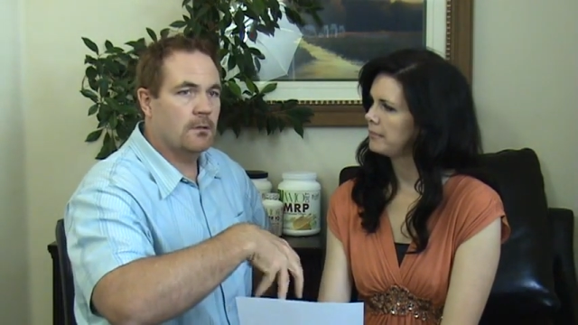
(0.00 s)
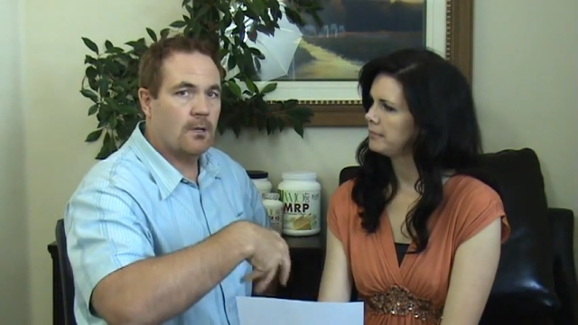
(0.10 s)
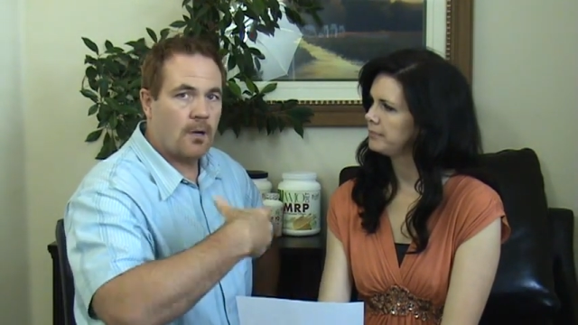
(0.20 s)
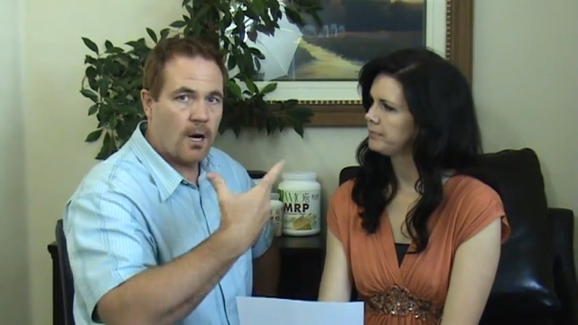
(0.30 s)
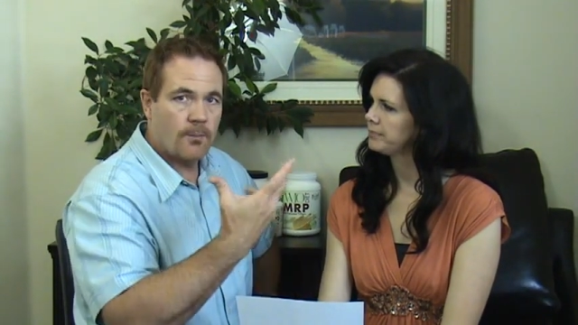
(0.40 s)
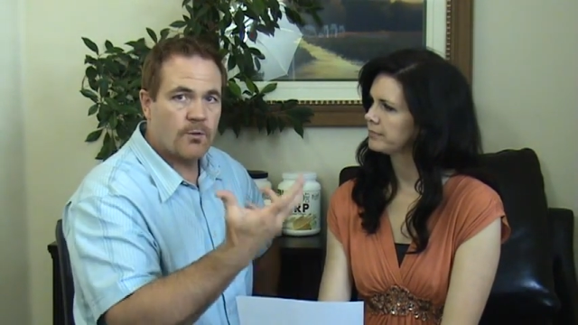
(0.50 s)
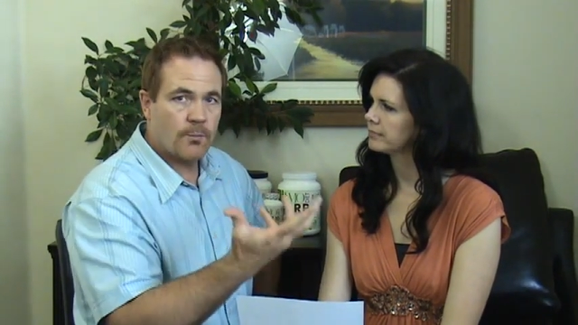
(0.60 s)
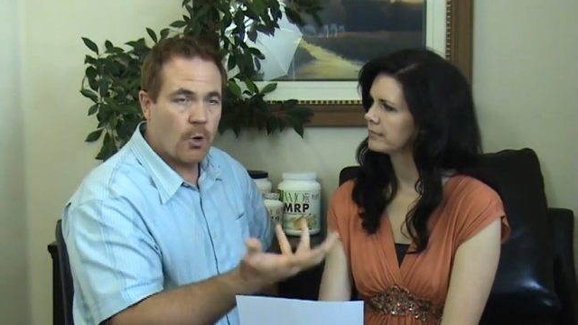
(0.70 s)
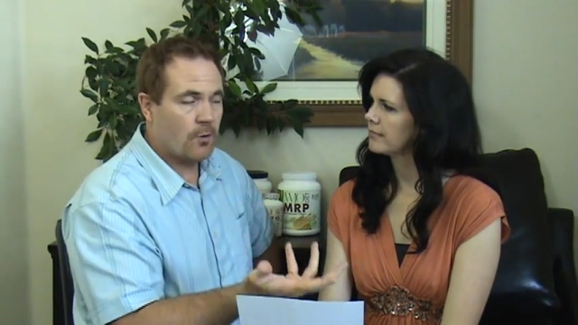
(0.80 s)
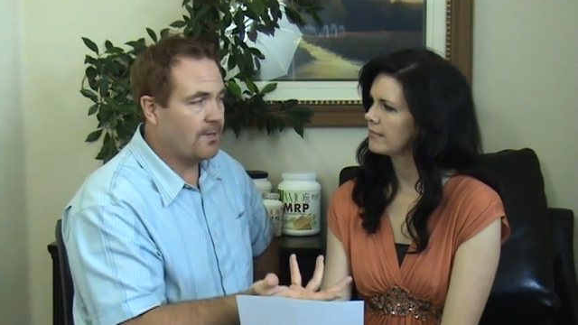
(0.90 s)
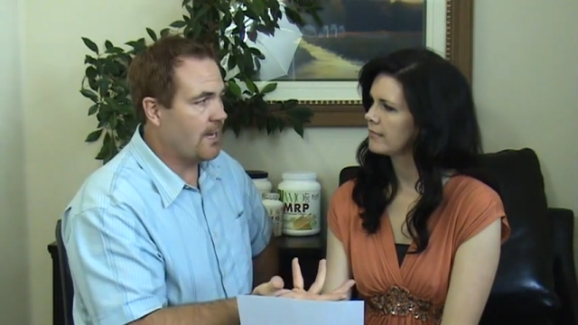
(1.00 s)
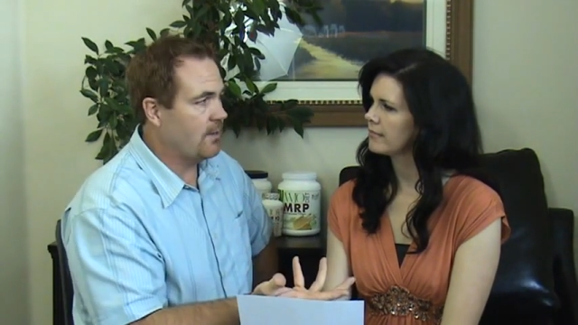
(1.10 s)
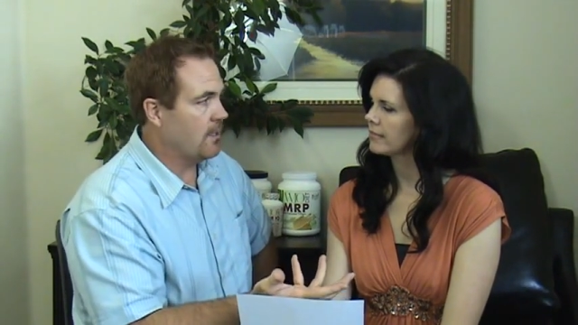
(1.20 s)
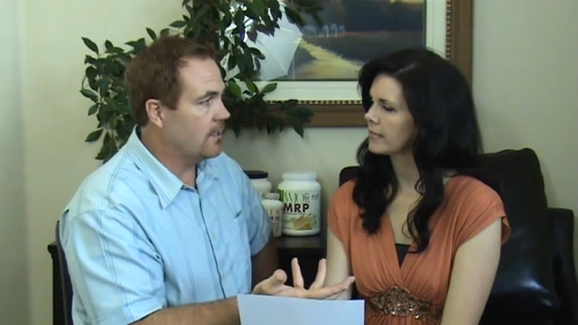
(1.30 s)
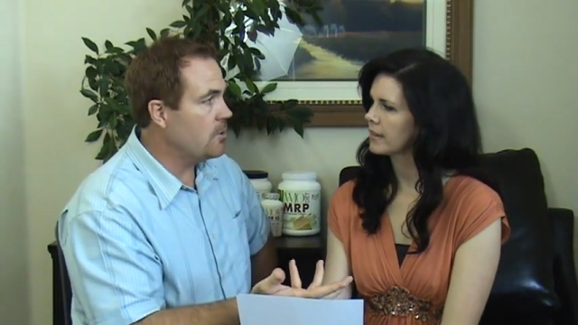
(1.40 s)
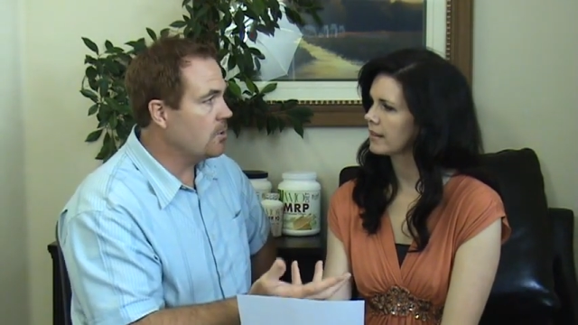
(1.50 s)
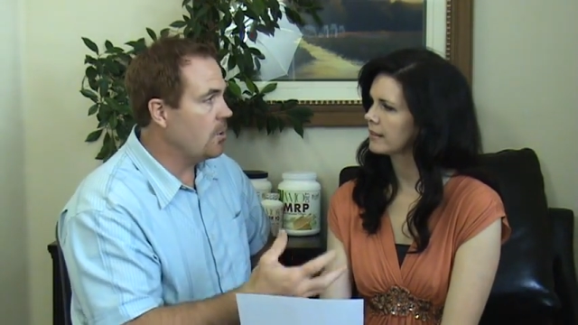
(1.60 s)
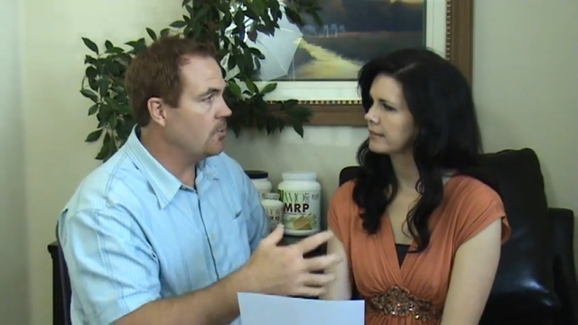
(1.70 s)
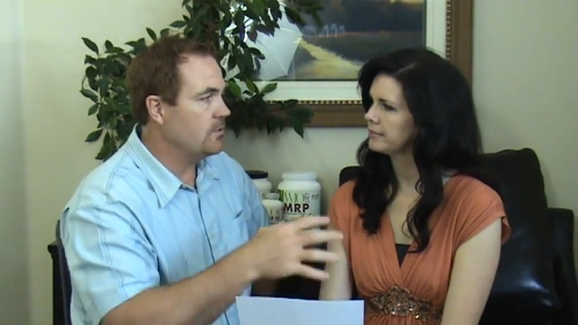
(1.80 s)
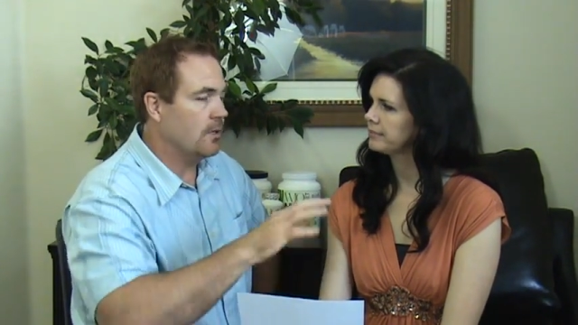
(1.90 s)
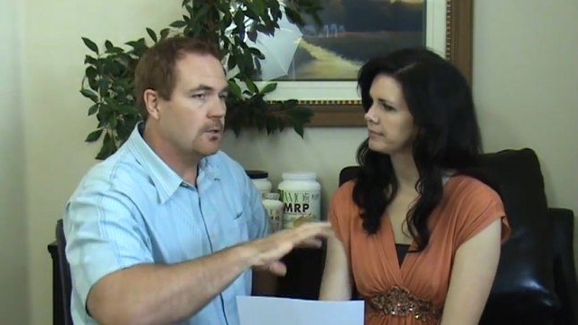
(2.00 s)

Speaker 1: the carbs are broken down into glucose,